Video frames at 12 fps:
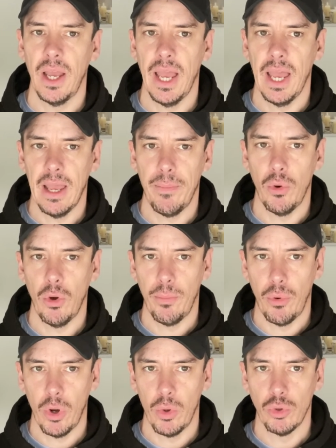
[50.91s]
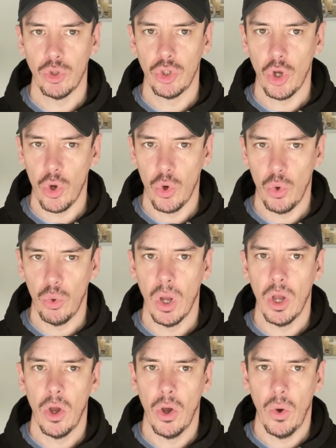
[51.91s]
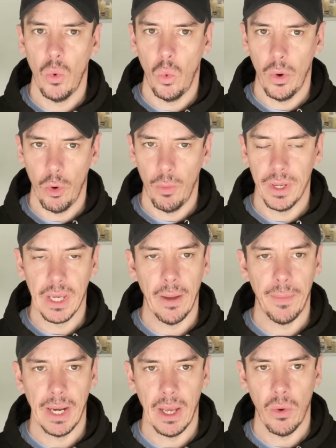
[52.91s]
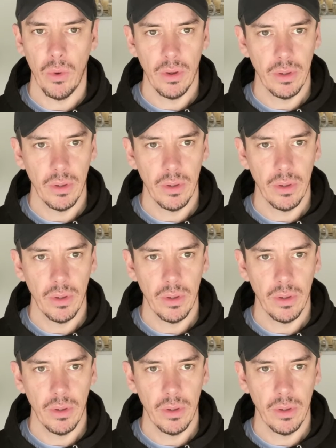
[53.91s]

AirPod Pros 2 will be coming out